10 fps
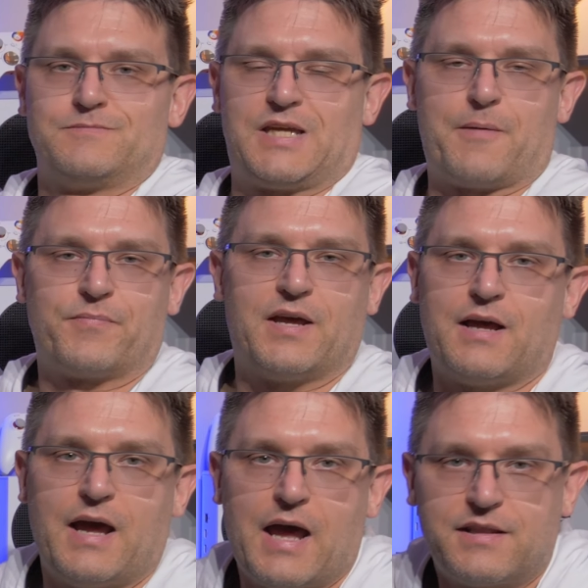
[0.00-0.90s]
Yeah,
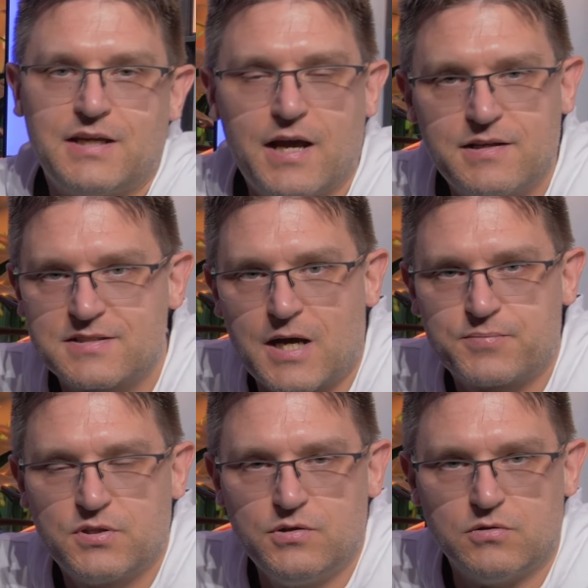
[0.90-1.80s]
at the end, it's
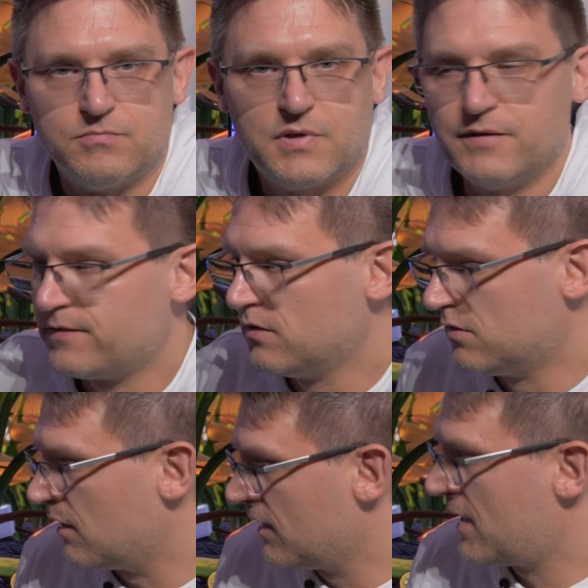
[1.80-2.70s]
up to you. If
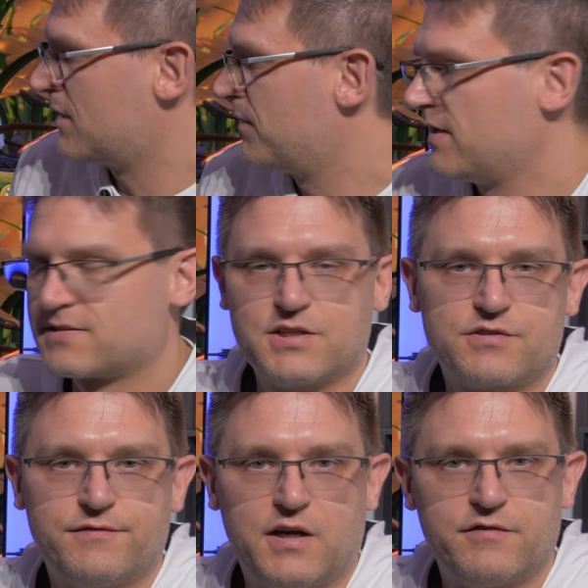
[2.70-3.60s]
you like
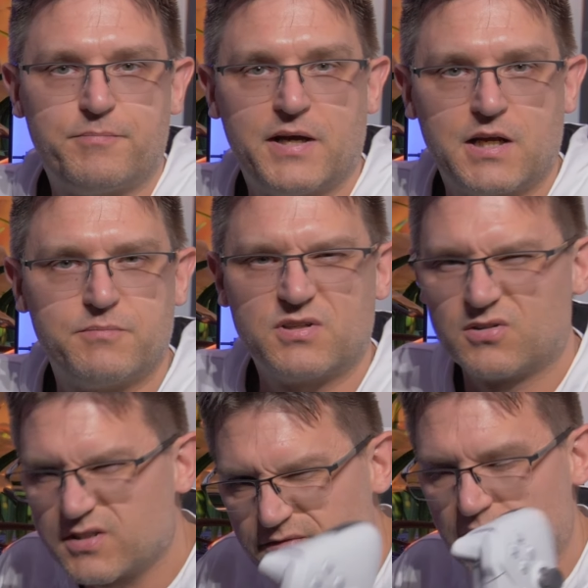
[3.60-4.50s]
PlayStation 5 better
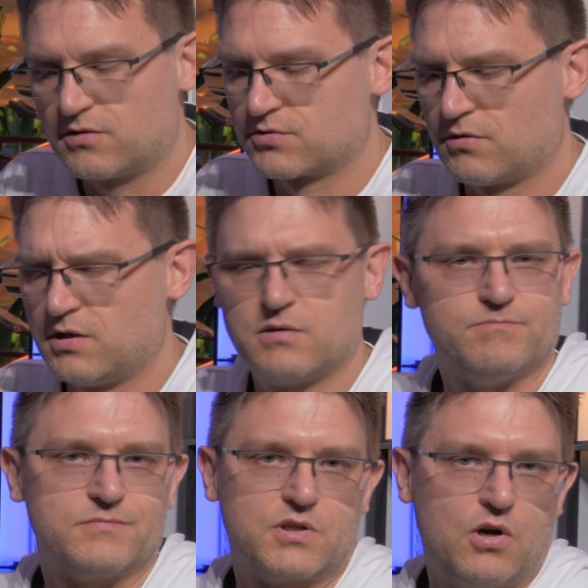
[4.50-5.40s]
because of the controller,
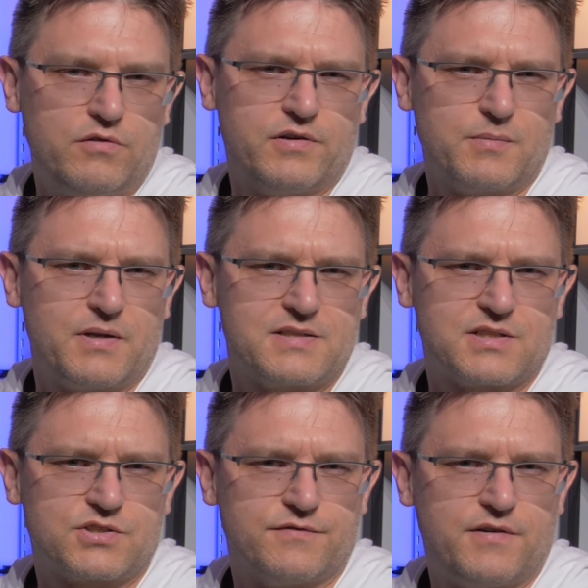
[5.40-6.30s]
go for the
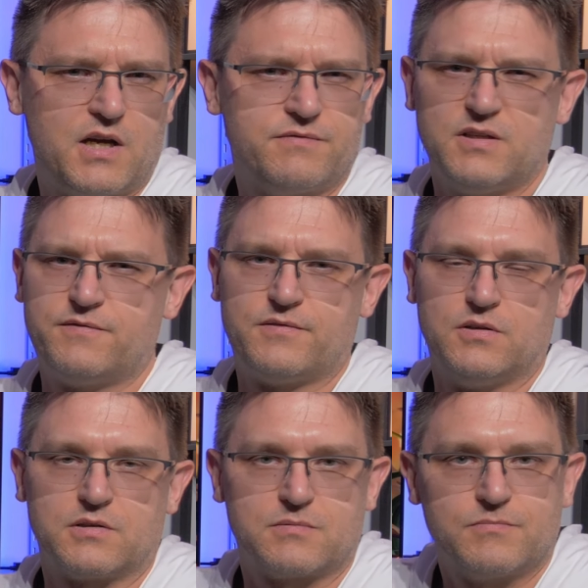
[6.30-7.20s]
PlayStation 5. If
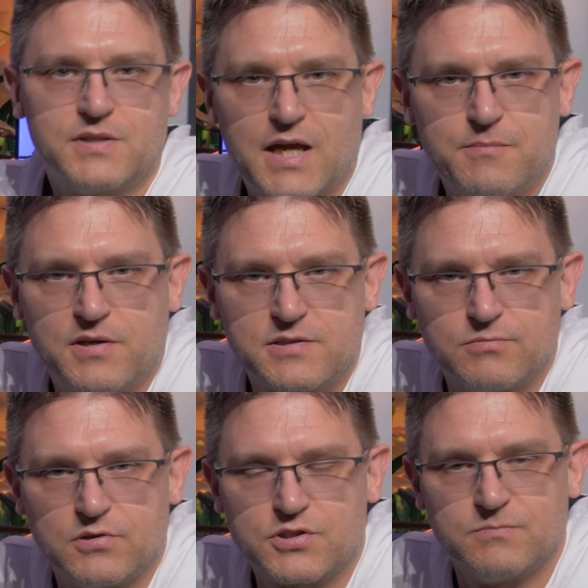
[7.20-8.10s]
not, Game Pass
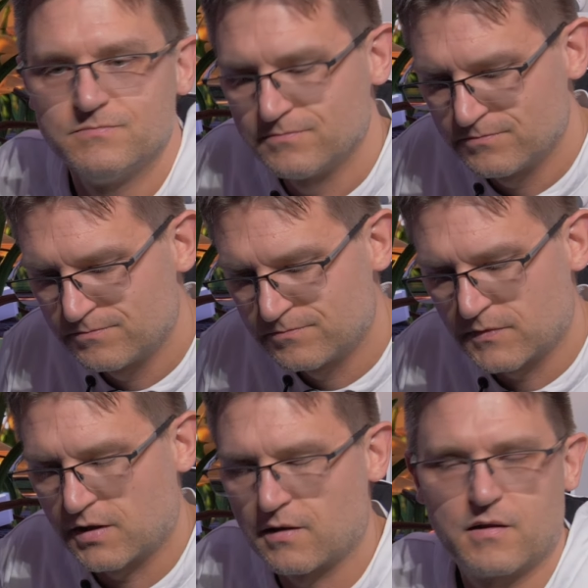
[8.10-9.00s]
version,
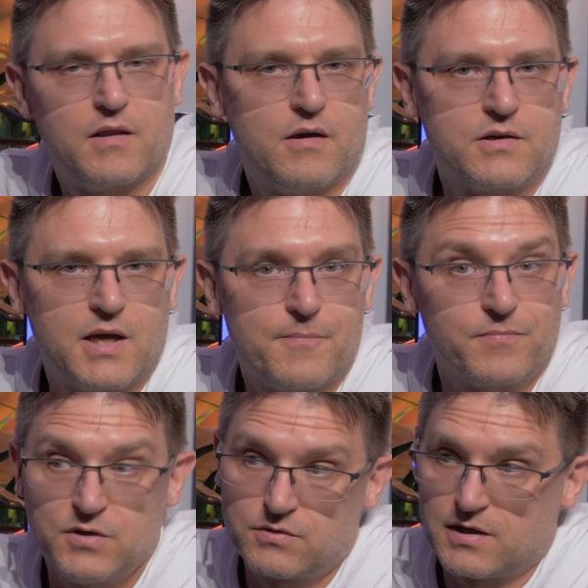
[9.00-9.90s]
okay,
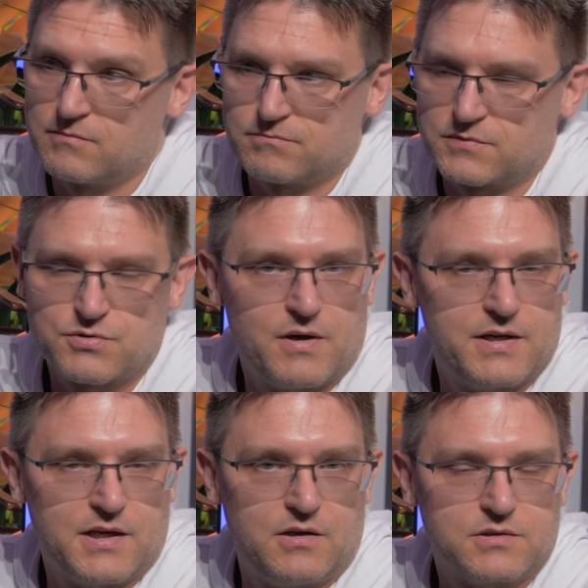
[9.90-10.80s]
you can try
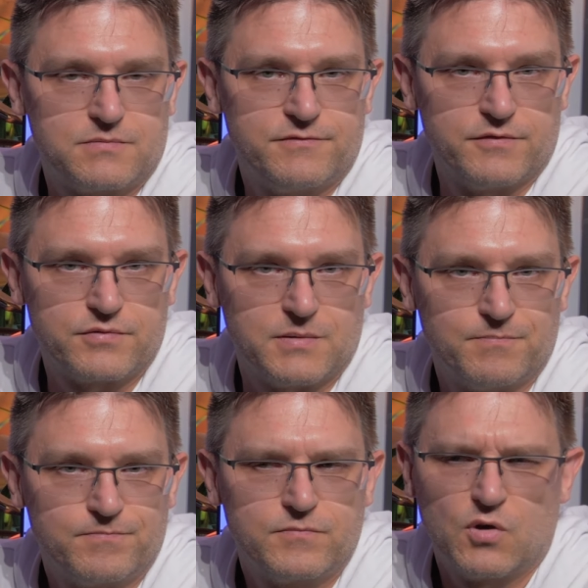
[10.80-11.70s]
it out for free,
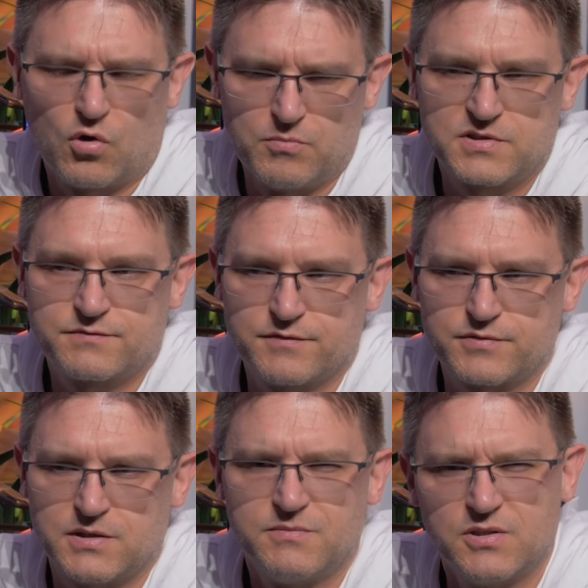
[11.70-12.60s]
almost for
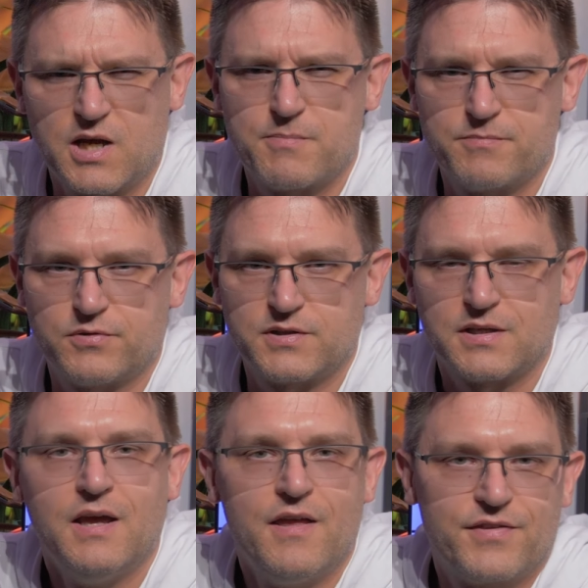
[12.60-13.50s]
free. You get my point.
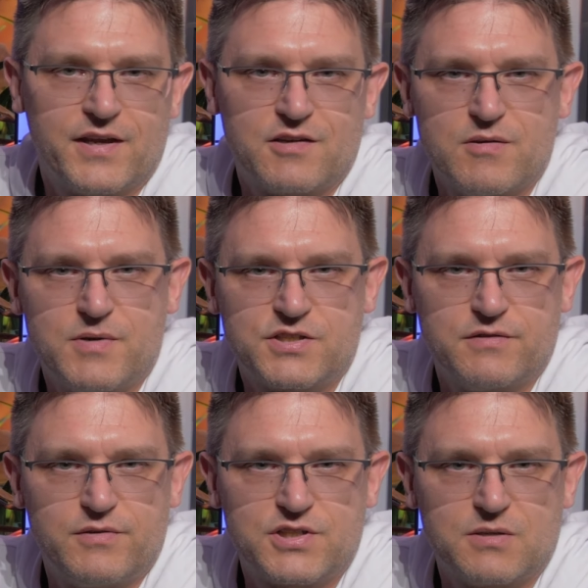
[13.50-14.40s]
Thank you very much
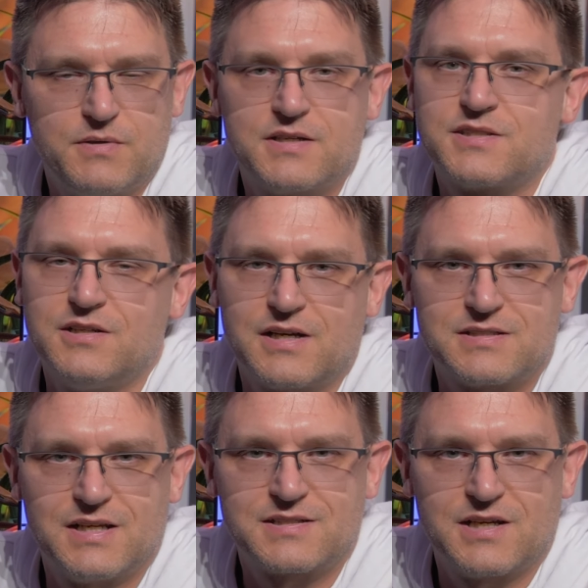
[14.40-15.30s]
for watching me. I'll see you
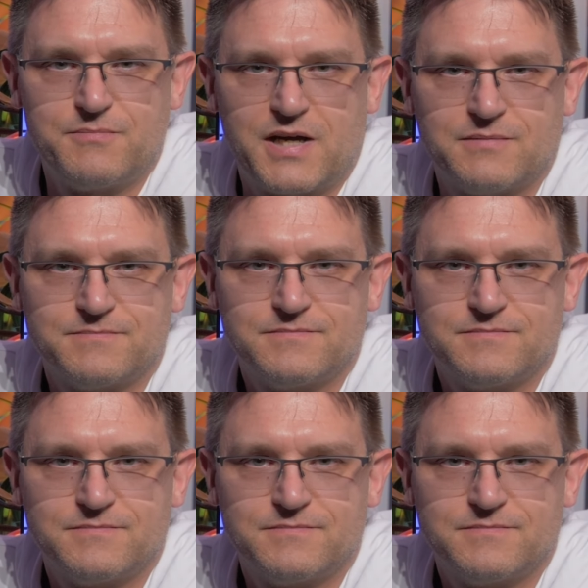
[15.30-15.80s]
guys next time. Bye.